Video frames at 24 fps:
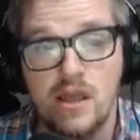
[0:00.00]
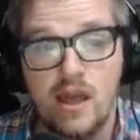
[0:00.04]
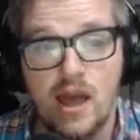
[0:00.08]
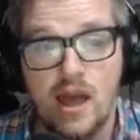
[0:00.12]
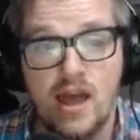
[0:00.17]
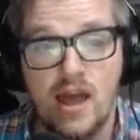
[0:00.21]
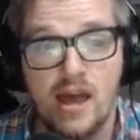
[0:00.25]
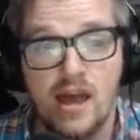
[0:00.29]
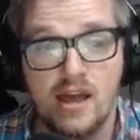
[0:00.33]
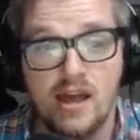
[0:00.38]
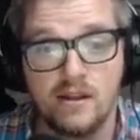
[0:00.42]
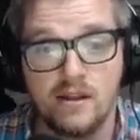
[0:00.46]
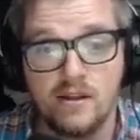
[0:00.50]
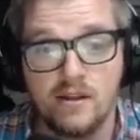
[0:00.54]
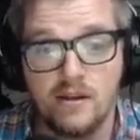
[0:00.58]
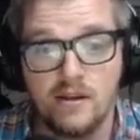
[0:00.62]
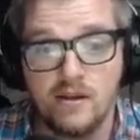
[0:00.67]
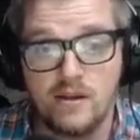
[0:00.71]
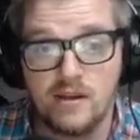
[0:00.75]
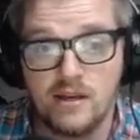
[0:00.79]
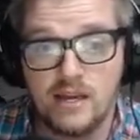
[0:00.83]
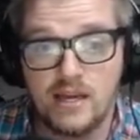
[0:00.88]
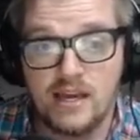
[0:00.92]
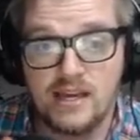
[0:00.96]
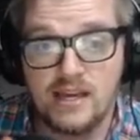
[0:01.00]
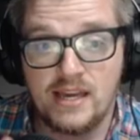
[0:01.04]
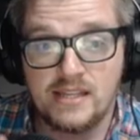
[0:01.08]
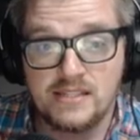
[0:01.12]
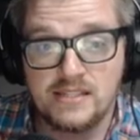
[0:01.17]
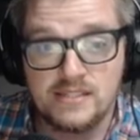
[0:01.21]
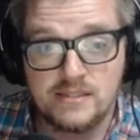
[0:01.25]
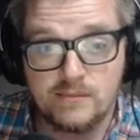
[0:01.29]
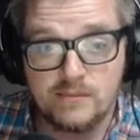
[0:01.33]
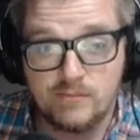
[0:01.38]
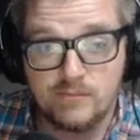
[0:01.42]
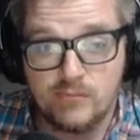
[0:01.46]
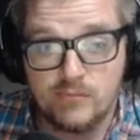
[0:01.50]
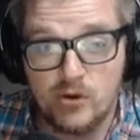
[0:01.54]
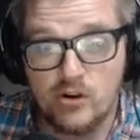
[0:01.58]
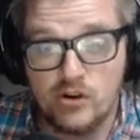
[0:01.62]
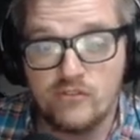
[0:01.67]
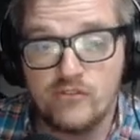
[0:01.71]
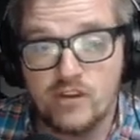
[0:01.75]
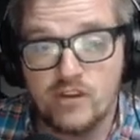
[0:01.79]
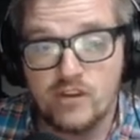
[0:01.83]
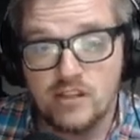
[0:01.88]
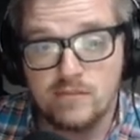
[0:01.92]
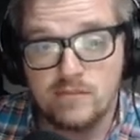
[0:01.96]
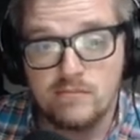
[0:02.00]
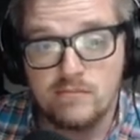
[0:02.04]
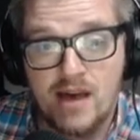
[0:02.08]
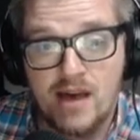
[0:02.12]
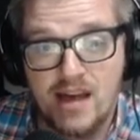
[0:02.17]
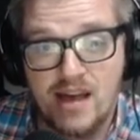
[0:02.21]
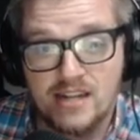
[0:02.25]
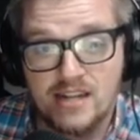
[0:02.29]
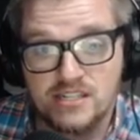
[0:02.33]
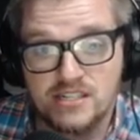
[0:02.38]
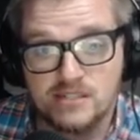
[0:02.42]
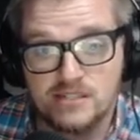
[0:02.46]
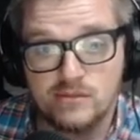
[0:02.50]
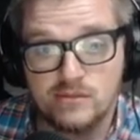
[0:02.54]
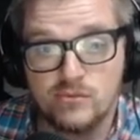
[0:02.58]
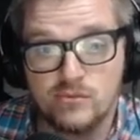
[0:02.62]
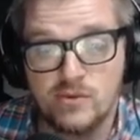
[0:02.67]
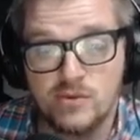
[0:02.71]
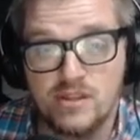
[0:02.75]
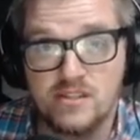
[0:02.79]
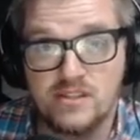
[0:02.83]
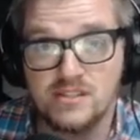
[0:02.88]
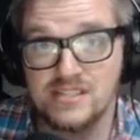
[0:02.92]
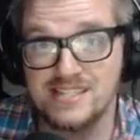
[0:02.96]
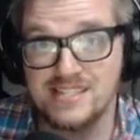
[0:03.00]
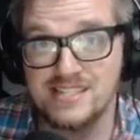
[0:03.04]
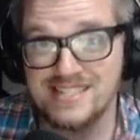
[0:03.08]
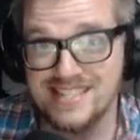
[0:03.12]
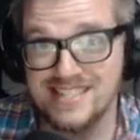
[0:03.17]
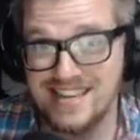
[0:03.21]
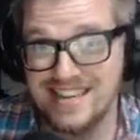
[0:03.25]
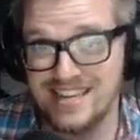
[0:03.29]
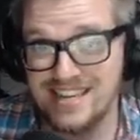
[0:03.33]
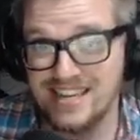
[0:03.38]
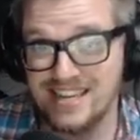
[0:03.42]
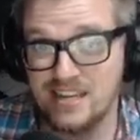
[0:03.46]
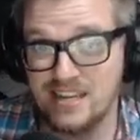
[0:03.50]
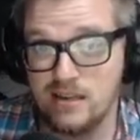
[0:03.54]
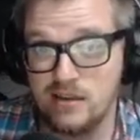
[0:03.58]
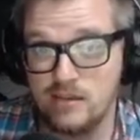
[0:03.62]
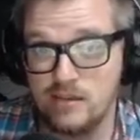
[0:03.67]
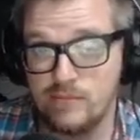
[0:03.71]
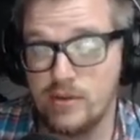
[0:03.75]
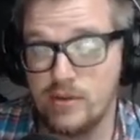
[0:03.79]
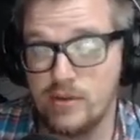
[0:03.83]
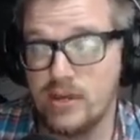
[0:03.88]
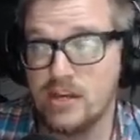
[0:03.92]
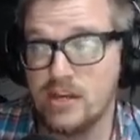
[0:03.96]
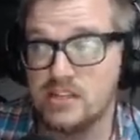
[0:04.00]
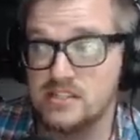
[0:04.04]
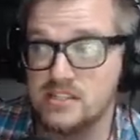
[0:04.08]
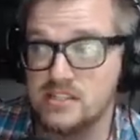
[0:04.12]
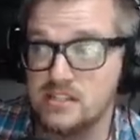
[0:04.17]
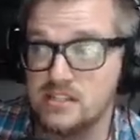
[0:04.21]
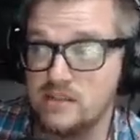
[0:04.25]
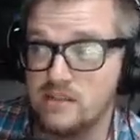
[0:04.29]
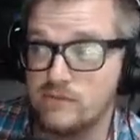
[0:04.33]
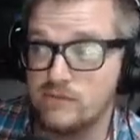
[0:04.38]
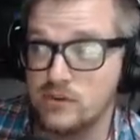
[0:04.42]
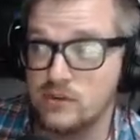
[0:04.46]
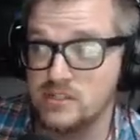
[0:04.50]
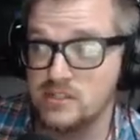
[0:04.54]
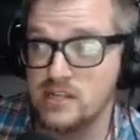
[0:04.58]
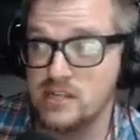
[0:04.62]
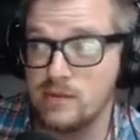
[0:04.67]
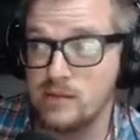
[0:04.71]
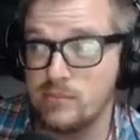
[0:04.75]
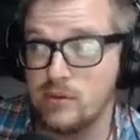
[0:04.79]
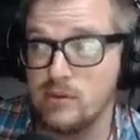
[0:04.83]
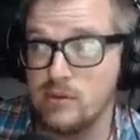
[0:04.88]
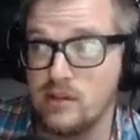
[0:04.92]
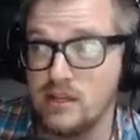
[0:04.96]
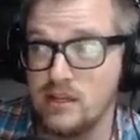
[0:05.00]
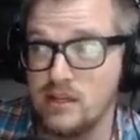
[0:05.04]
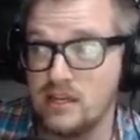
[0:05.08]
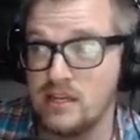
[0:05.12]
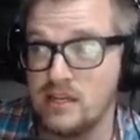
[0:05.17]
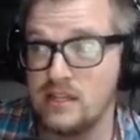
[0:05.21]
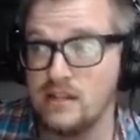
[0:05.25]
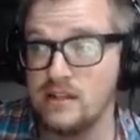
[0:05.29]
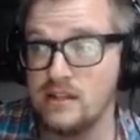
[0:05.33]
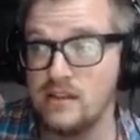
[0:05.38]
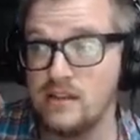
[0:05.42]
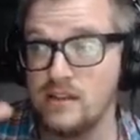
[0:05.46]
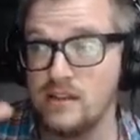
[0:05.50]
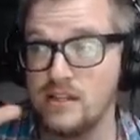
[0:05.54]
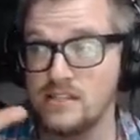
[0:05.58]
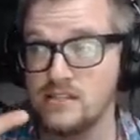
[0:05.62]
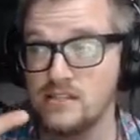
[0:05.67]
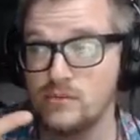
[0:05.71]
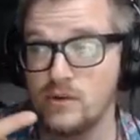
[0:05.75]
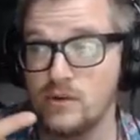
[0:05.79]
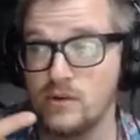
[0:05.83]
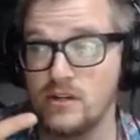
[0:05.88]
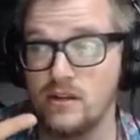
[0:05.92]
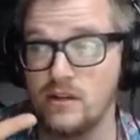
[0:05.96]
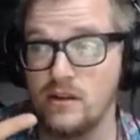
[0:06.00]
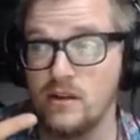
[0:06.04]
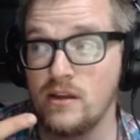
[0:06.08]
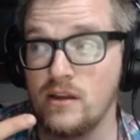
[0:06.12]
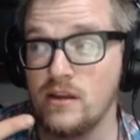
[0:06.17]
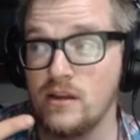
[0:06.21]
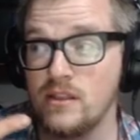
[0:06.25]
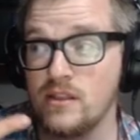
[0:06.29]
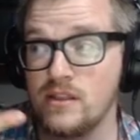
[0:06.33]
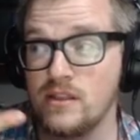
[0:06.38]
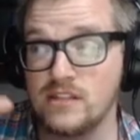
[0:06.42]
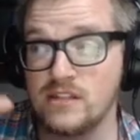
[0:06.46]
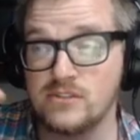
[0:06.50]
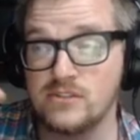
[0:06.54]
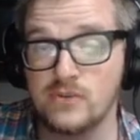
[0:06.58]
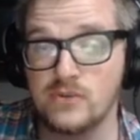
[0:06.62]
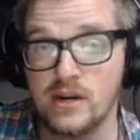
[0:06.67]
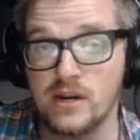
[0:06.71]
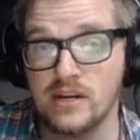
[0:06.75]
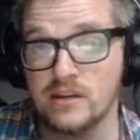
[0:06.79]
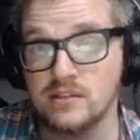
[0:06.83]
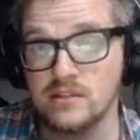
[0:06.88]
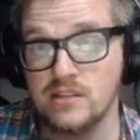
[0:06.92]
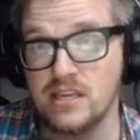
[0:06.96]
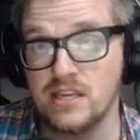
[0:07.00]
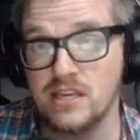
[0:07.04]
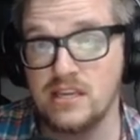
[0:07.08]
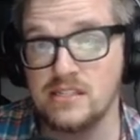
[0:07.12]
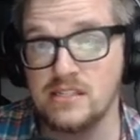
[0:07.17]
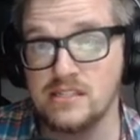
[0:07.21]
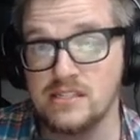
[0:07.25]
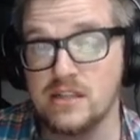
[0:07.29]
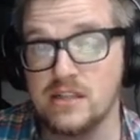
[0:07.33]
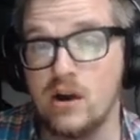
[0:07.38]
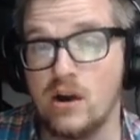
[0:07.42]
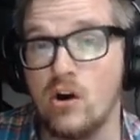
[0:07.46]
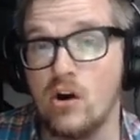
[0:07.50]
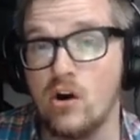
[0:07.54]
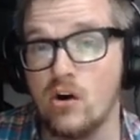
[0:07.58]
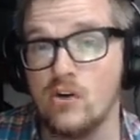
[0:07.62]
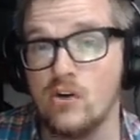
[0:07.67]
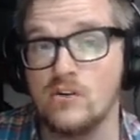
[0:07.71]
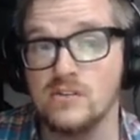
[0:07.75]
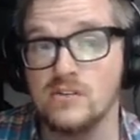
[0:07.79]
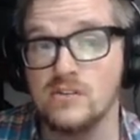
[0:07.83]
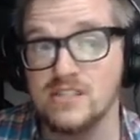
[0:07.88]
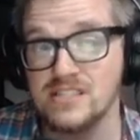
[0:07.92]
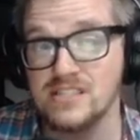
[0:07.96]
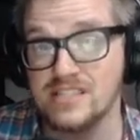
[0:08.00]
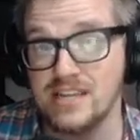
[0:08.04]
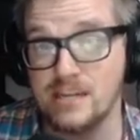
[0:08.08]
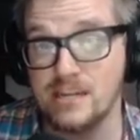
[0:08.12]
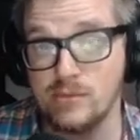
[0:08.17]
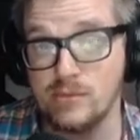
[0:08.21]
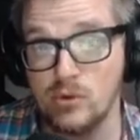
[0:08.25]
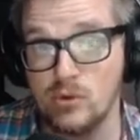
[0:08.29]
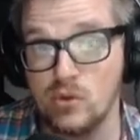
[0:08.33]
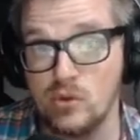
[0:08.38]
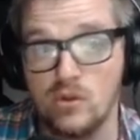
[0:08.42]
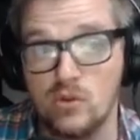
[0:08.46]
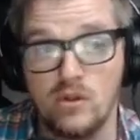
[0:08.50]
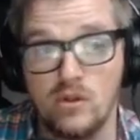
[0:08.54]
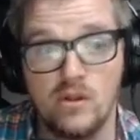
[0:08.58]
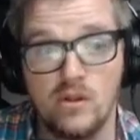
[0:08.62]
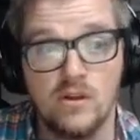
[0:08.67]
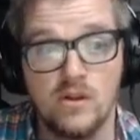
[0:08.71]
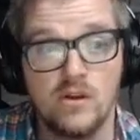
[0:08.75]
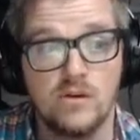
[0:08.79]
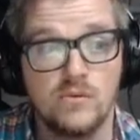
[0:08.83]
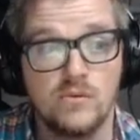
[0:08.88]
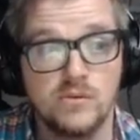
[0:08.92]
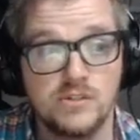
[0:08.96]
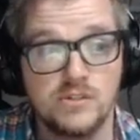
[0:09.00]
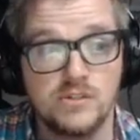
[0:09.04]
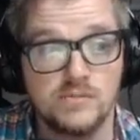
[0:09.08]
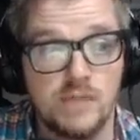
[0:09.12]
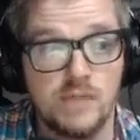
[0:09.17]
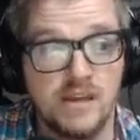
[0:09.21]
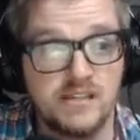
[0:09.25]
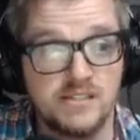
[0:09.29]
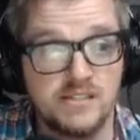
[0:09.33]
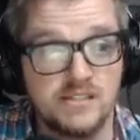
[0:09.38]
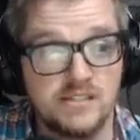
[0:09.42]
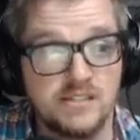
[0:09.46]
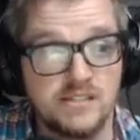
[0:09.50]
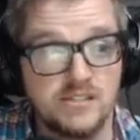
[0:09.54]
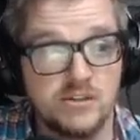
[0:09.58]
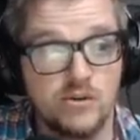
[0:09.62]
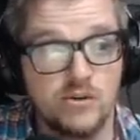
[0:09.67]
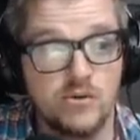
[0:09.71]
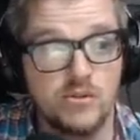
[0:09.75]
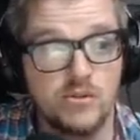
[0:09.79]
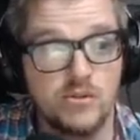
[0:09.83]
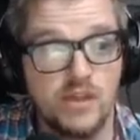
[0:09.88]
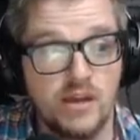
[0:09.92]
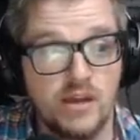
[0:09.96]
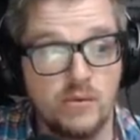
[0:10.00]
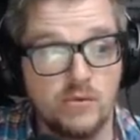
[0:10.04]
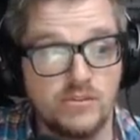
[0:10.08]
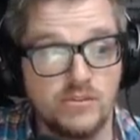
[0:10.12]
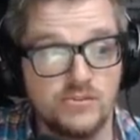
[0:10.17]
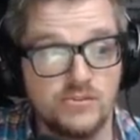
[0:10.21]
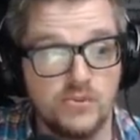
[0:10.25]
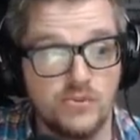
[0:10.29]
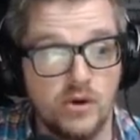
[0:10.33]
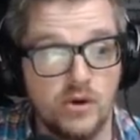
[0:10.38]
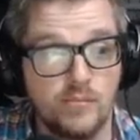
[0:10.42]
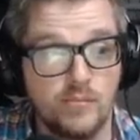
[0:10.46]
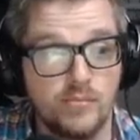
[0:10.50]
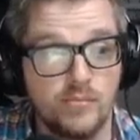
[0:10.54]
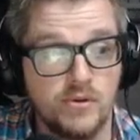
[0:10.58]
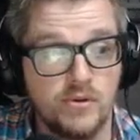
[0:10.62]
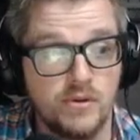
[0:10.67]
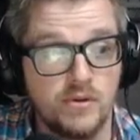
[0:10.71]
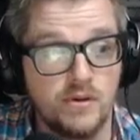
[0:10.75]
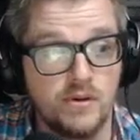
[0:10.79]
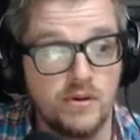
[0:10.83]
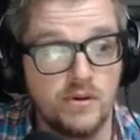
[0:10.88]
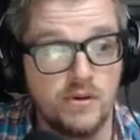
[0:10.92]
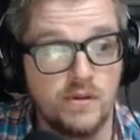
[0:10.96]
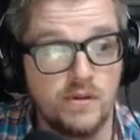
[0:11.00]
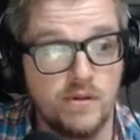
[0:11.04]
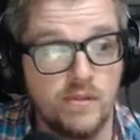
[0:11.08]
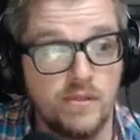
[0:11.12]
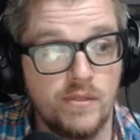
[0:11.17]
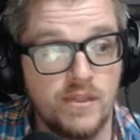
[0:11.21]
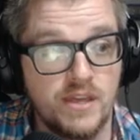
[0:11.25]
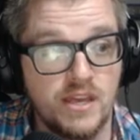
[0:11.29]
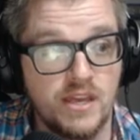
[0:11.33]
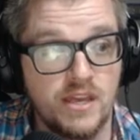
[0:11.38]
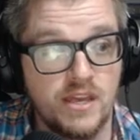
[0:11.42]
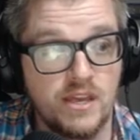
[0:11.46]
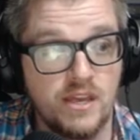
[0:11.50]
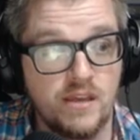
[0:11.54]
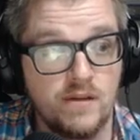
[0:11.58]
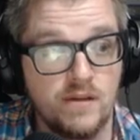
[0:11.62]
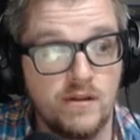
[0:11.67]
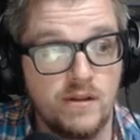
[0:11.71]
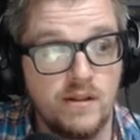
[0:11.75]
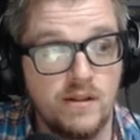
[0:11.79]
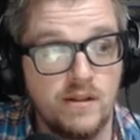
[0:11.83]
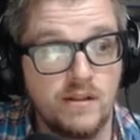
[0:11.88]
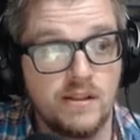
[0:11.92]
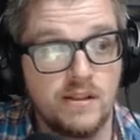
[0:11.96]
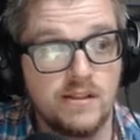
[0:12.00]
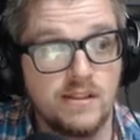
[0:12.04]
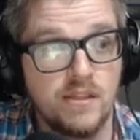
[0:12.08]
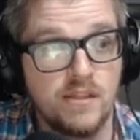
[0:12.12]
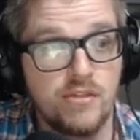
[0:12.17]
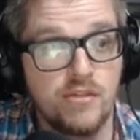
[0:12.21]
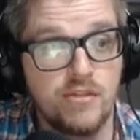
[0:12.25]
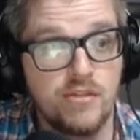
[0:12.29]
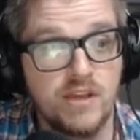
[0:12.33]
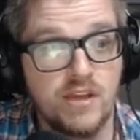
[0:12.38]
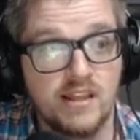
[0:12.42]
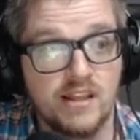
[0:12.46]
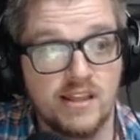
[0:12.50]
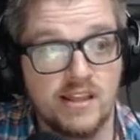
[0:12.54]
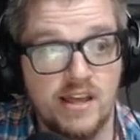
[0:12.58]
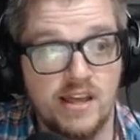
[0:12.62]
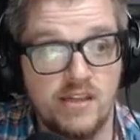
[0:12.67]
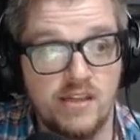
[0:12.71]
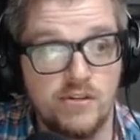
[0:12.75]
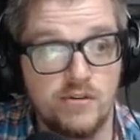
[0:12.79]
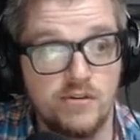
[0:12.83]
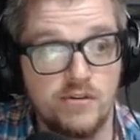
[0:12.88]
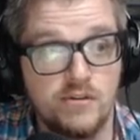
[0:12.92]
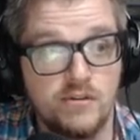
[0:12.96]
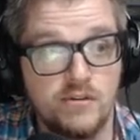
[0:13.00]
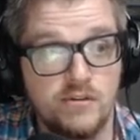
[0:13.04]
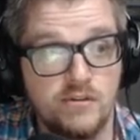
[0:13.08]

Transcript: and it's a perfect match with skinning. Because, for example, in this one, the dragonkins are skinnable, which makes it so they will drop the thick leather